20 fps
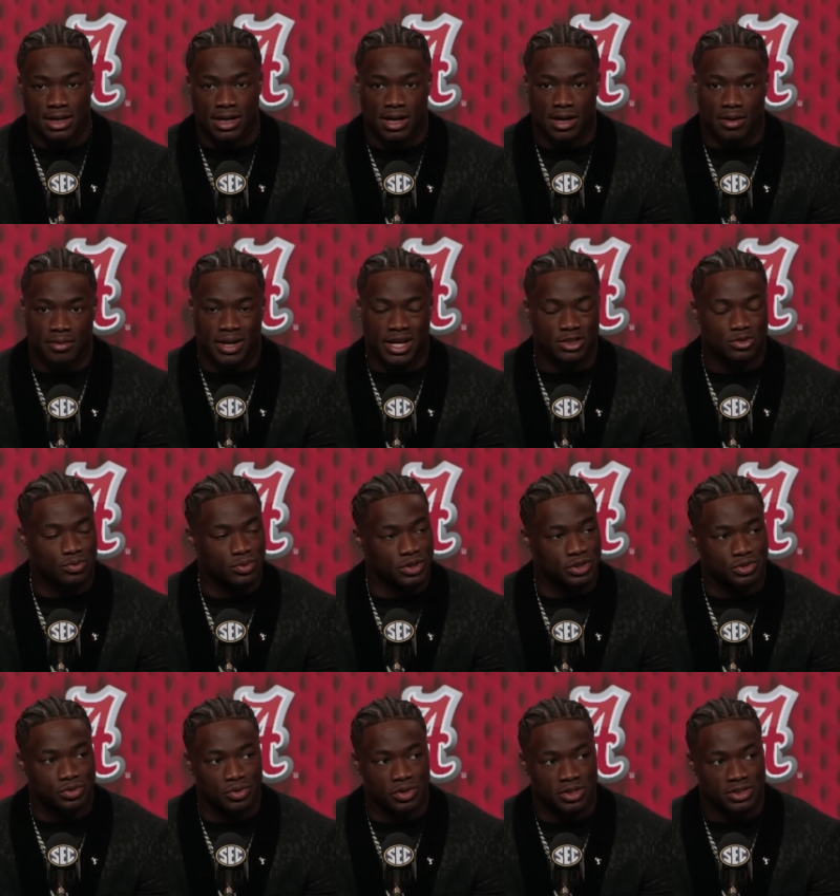Um, that's
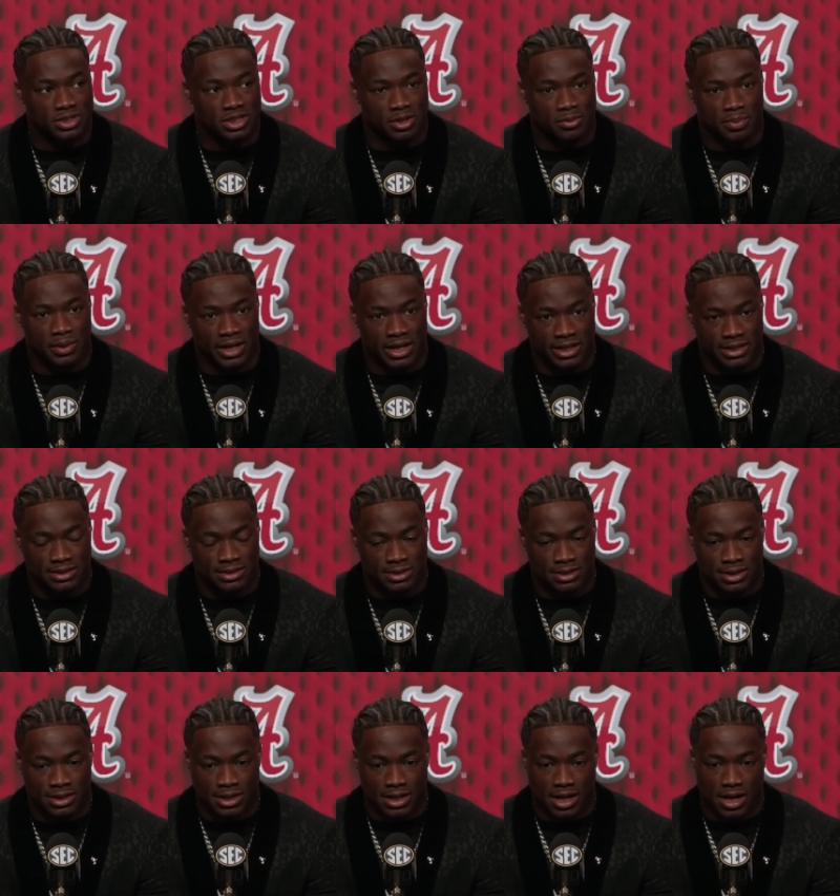what truly took place.
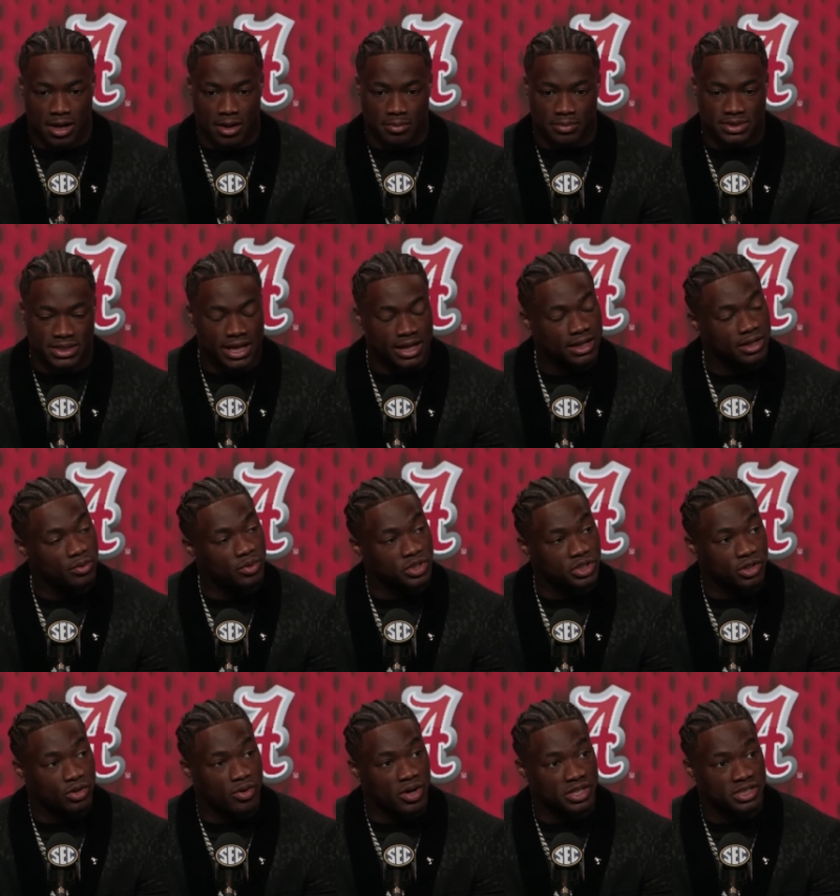Um, secondly,
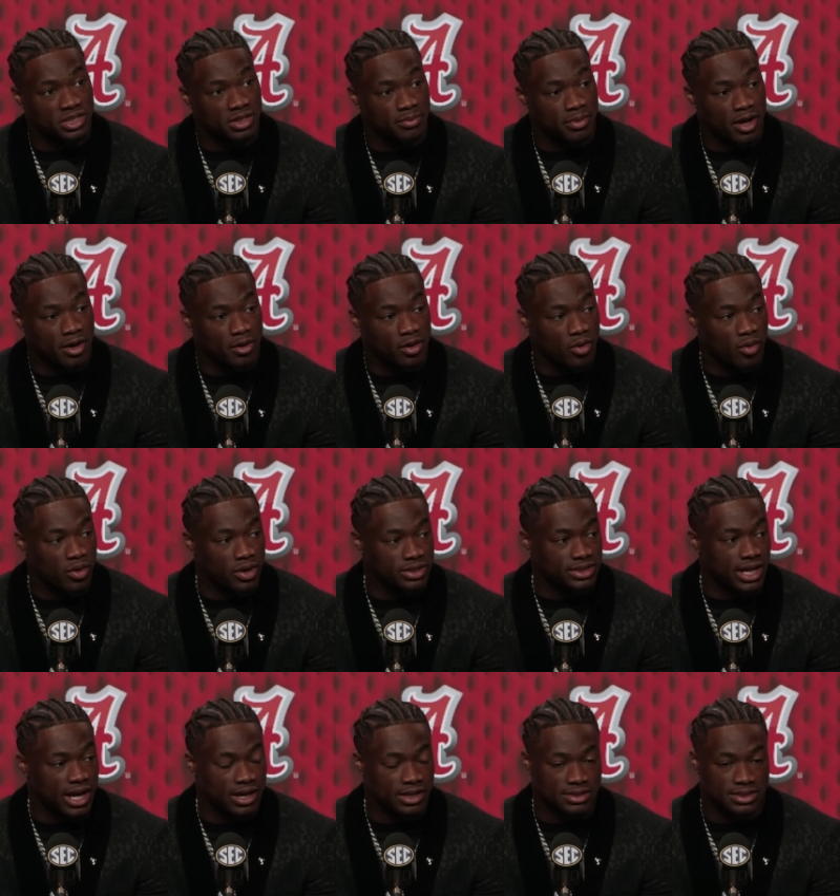with your question about going
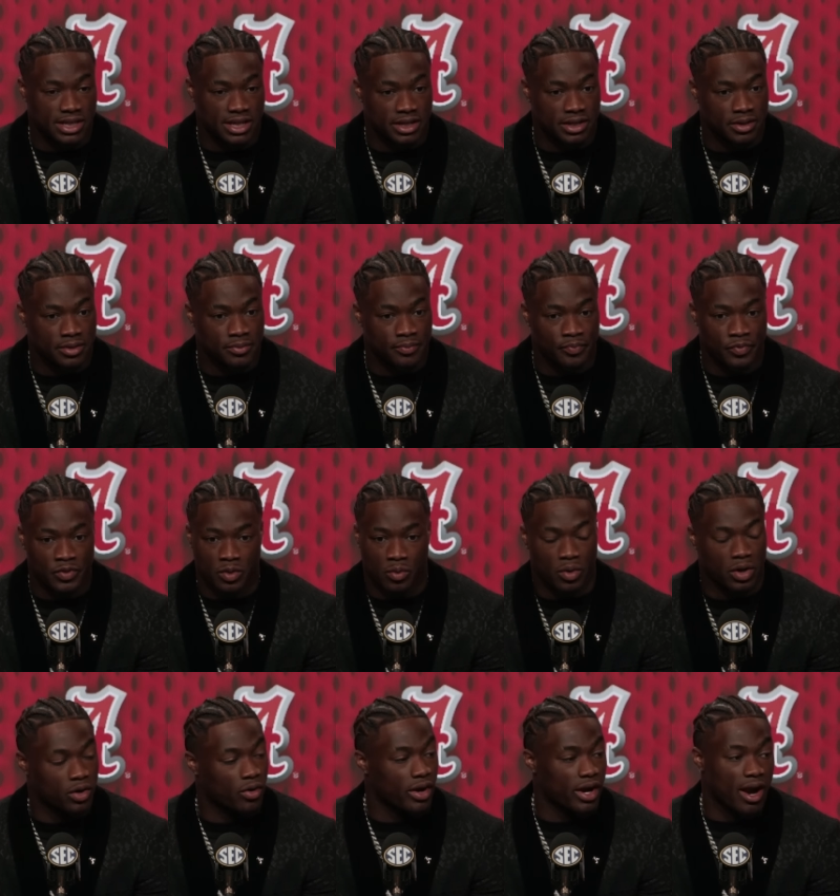to Tiger Stadium,
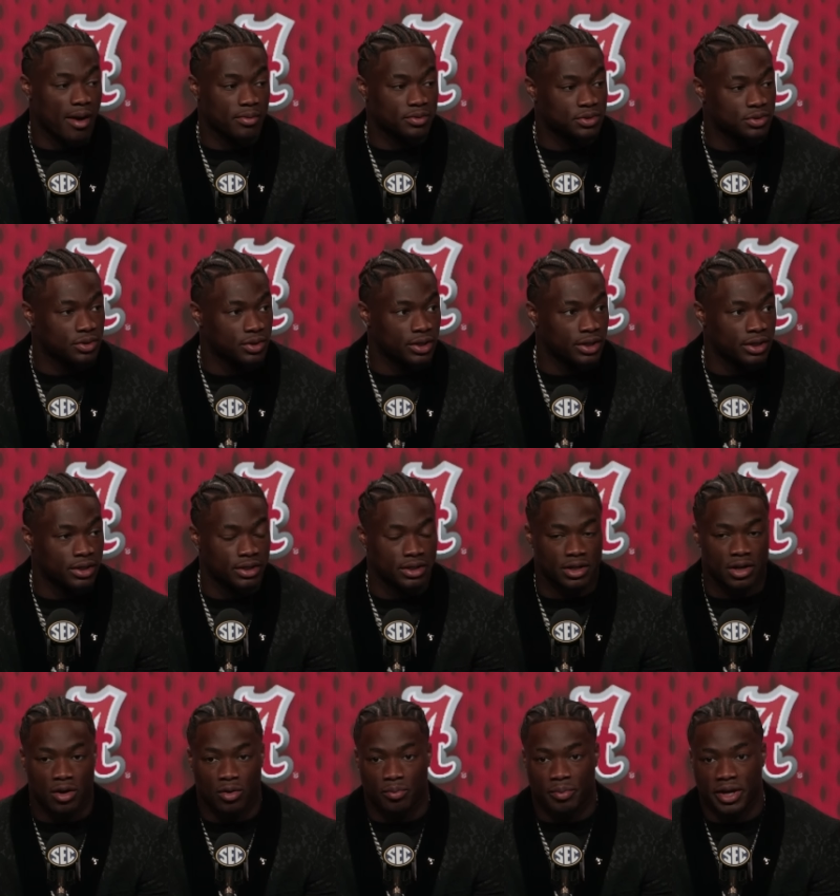what a great opportunity, you
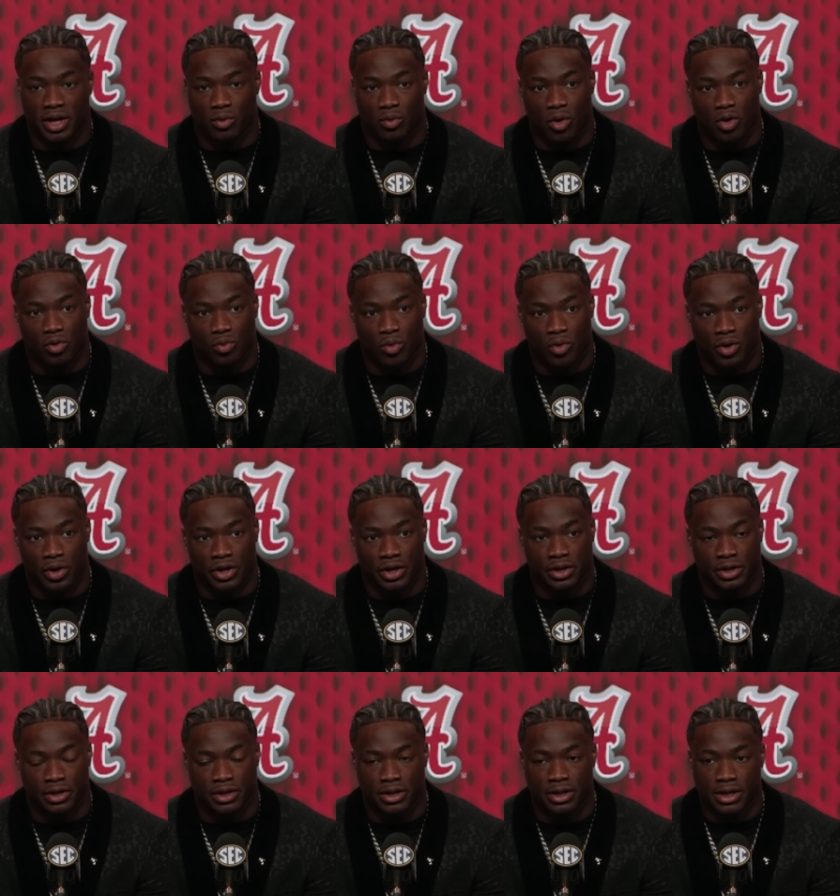know, being a road
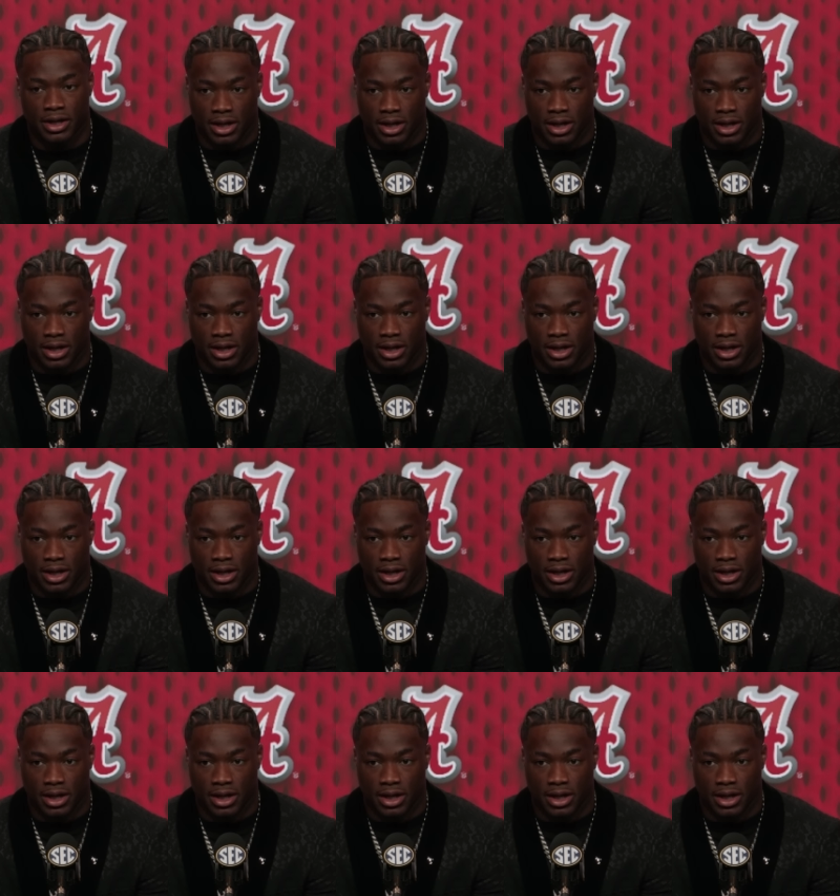warrior.